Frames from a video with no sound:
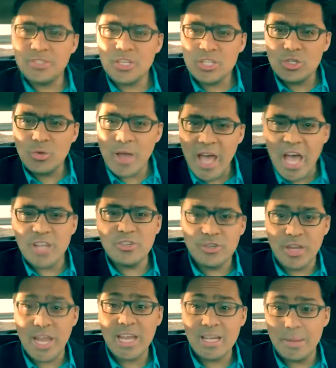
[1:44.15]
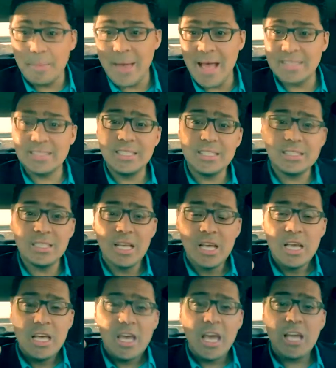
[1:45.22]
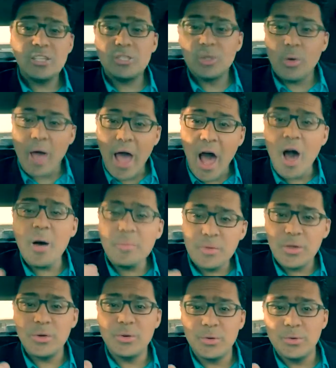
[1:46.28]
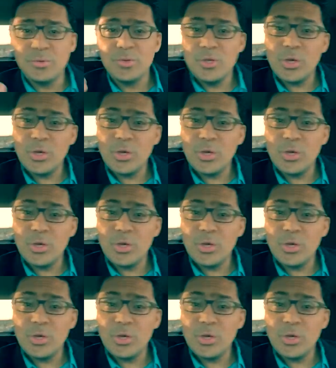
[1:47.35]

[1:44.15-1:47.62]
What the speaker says: but just to educate the masses and to help you,